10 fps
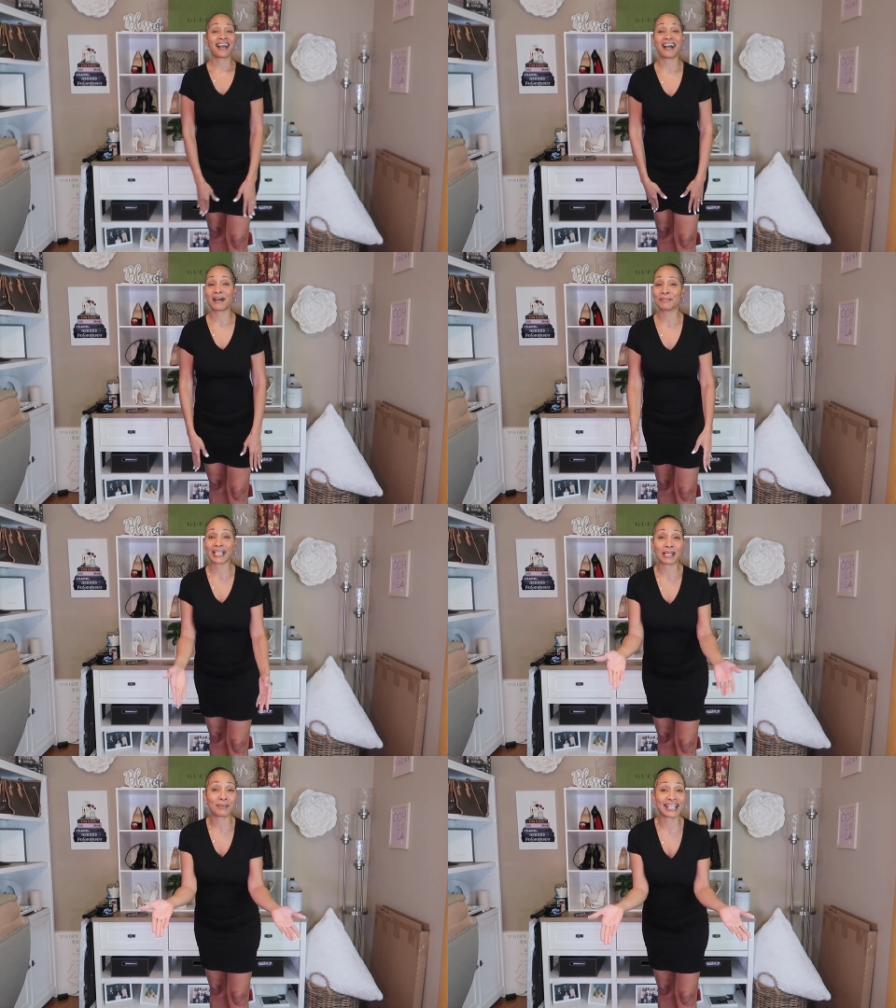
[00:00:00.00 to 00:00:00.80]
Um,
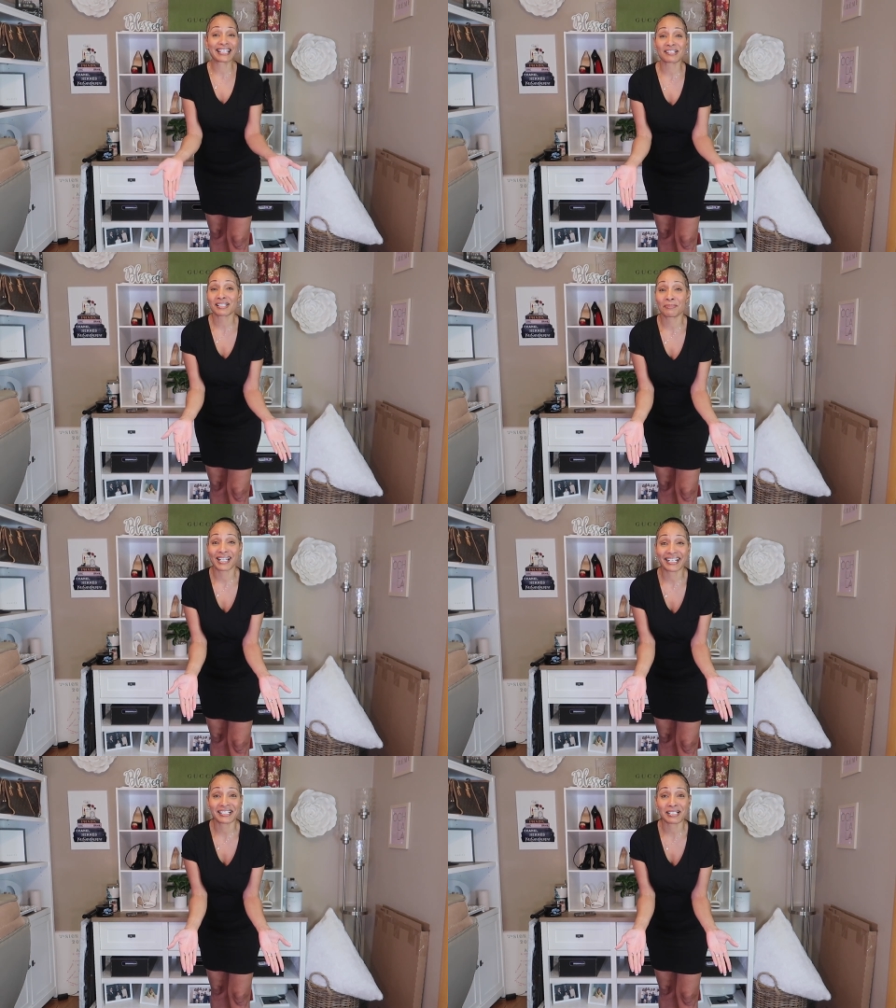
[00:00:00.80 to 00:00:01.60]
anybody else that would
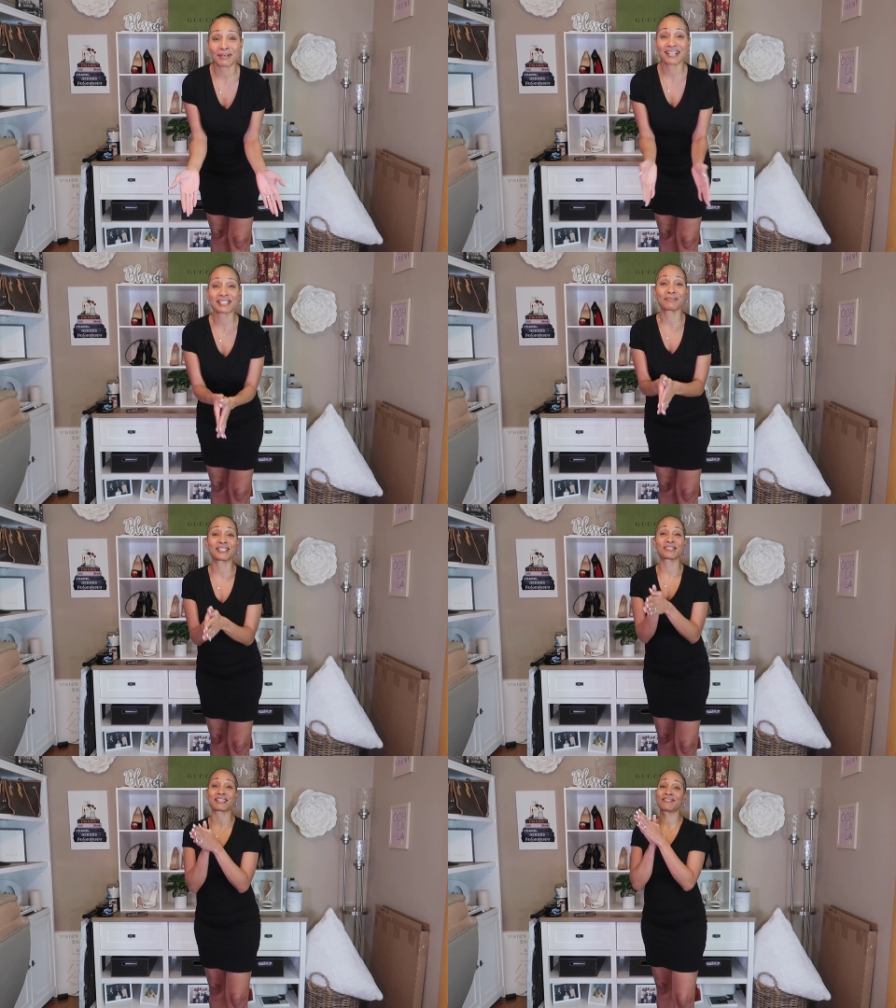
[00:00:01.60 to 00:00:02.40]
like to sponsor
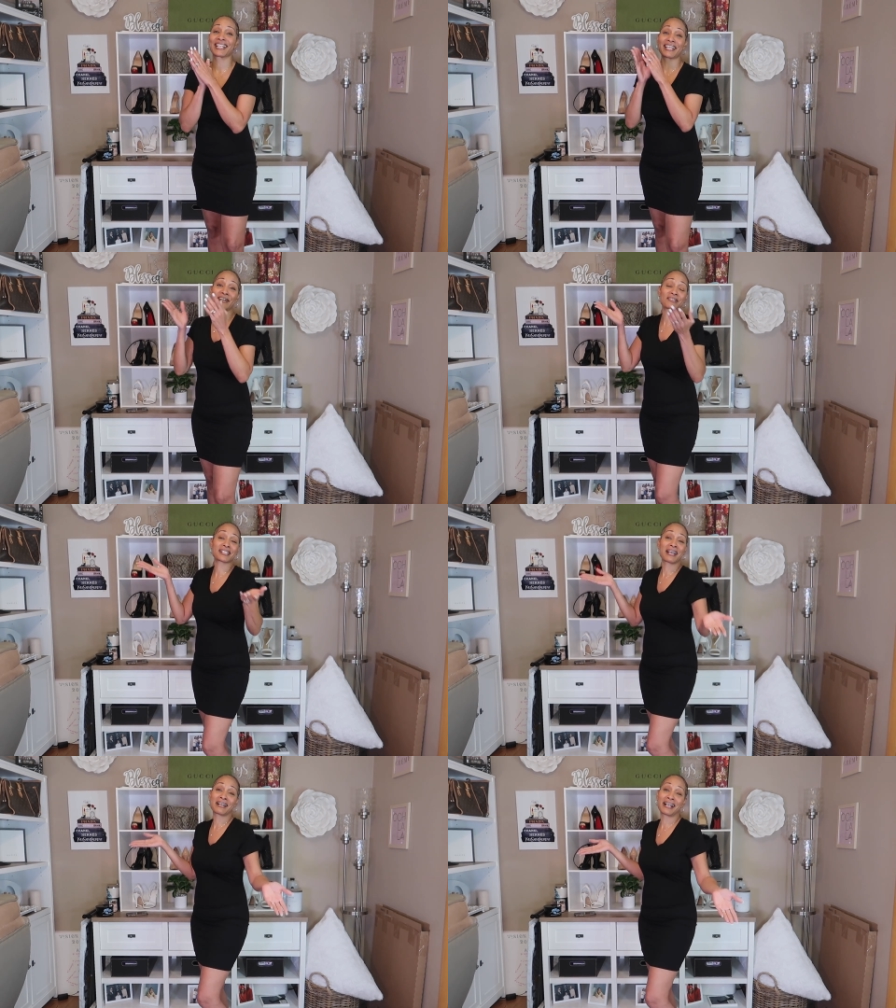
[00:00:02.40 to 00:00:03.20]
me, do some
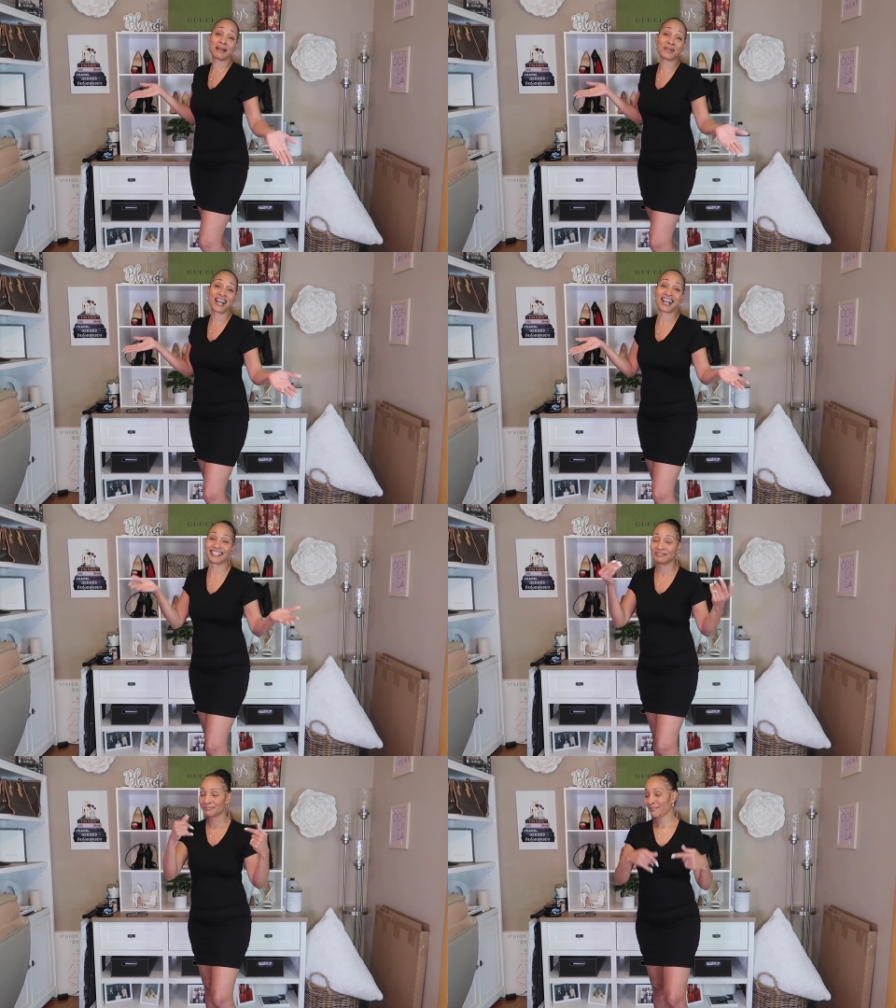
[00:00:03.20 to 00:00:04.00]
videos? Come on.